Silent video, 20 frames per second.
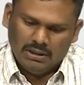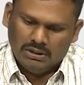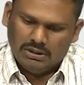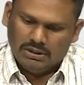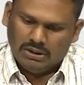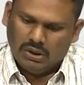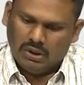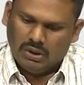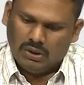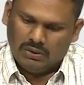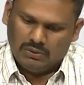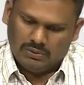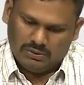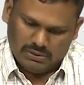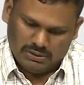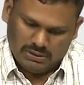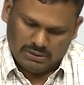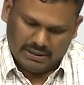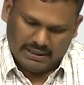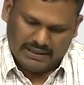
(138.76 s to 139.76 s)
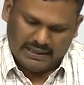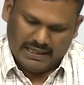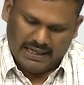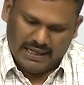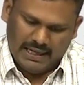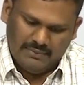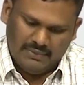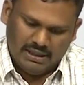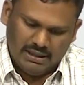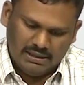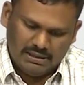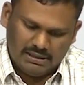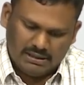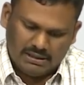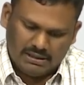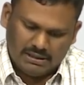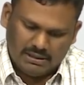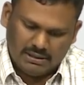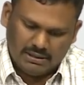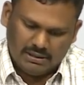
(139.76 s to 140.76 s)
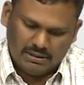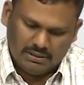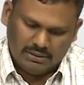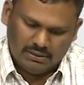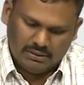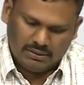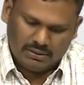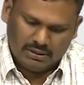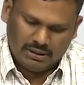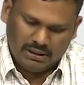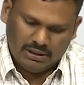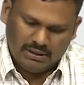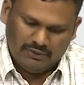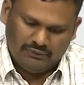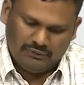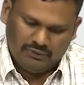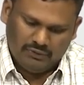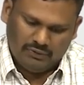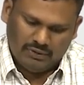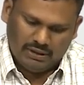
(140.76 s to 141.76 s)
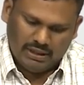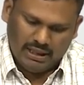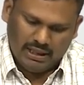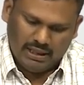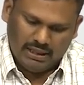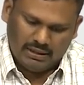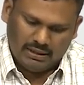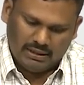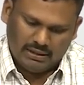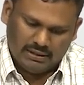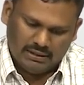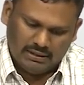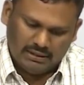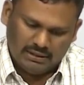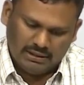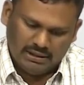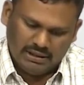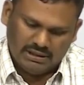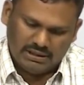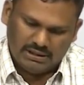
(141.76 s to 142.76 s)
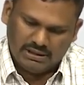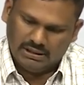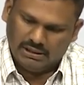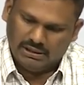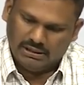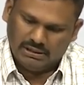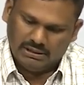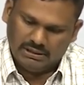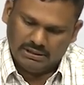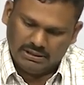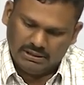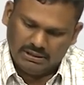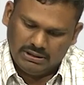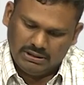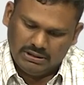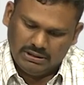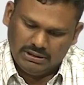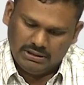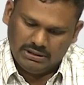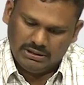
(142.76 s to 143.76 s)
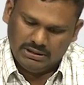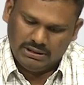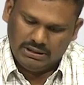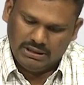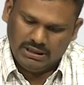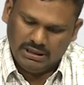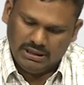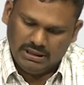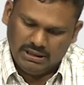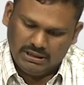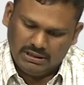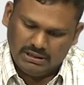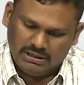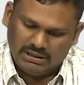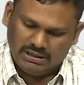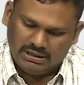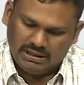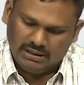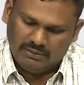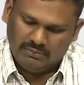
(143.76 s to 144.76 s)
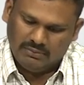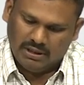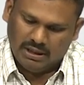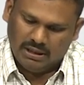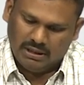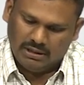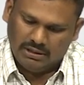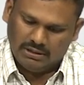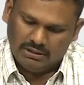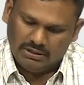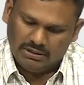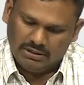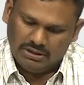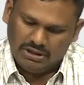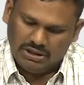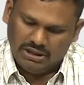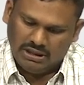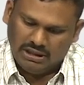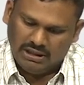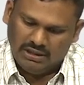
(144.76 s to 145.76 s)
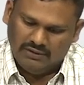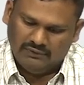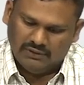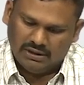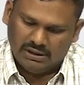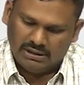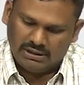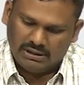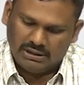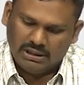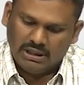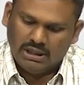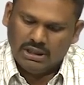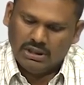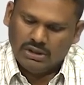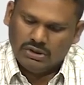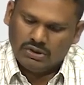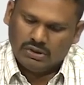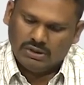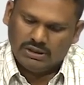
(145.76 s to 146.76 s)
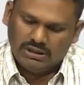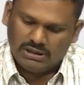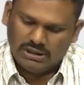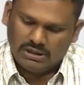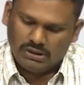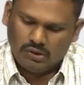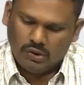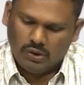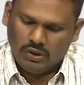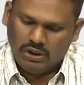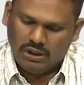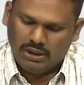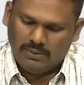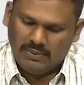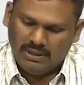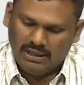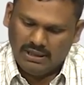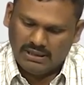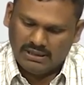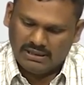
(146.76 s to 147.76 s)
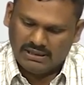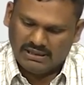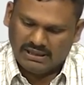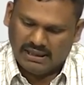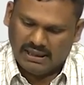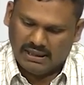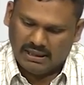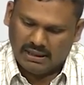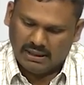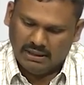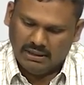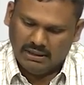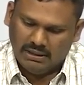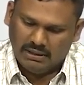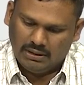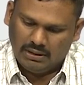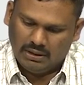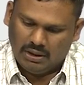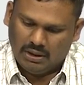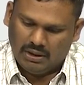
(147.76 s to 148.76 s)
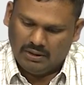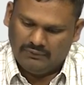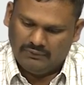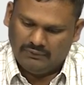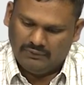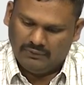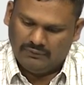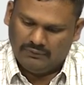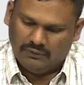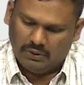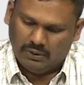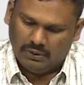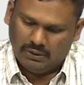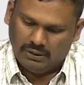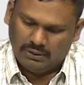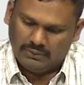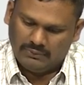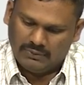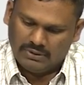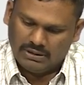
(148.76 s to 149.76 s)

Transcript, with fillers: So the claim is, okay, if you take this G sigma G inverse, so this is going to be cycle of the following: